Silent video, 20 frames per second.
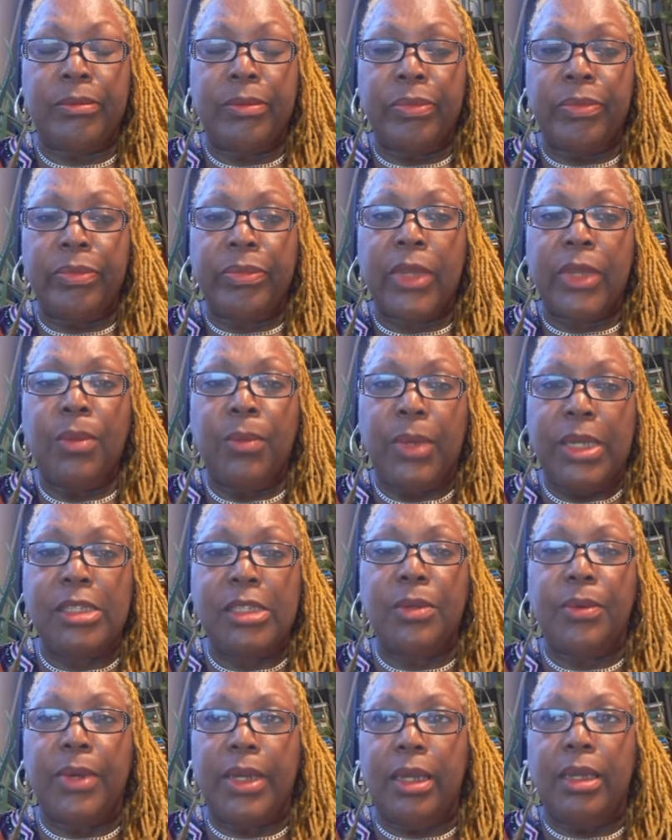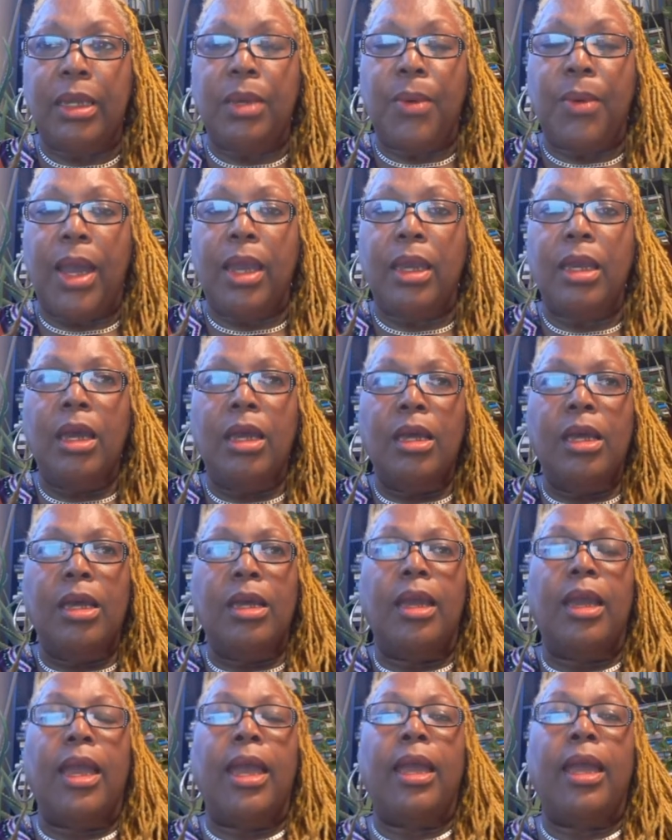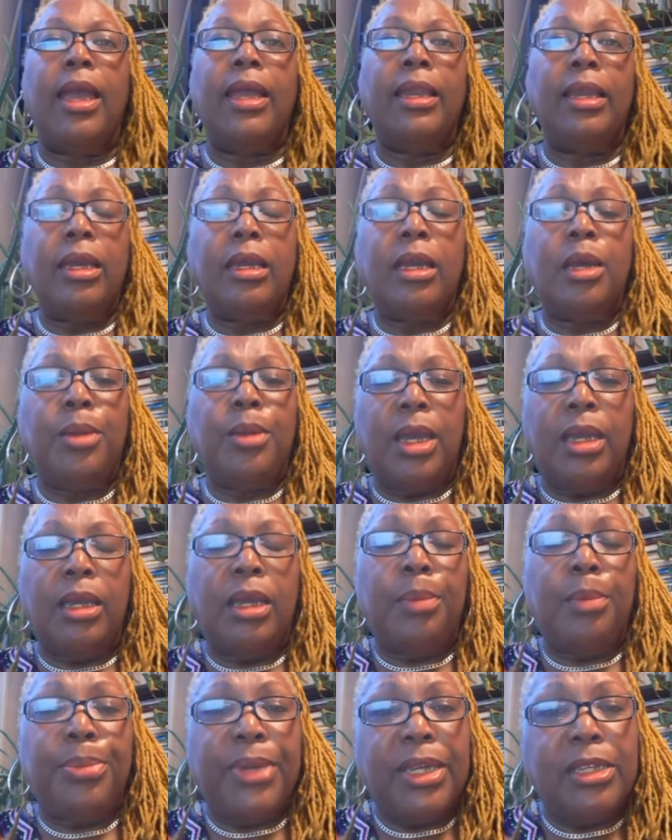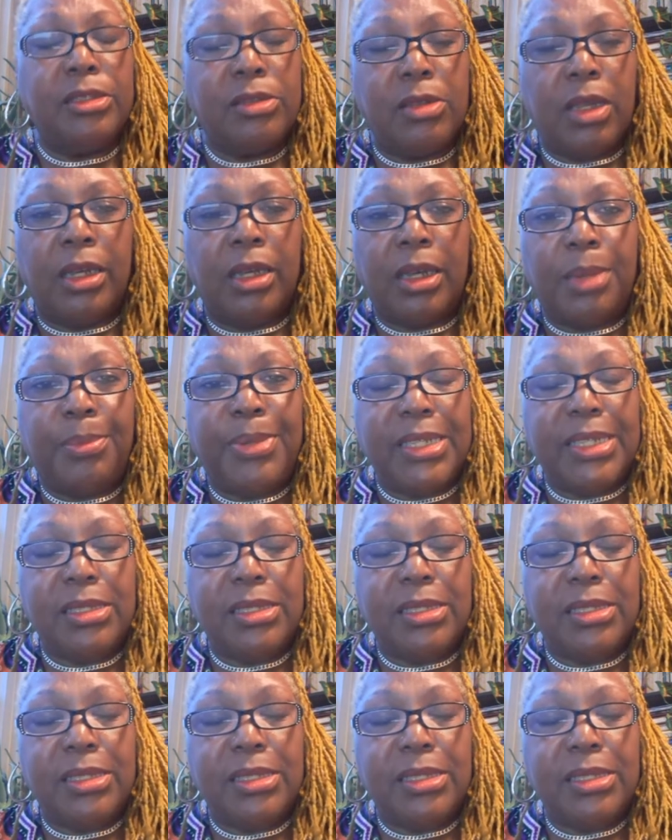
Right. We do it anyway. And, and it could it could be it could be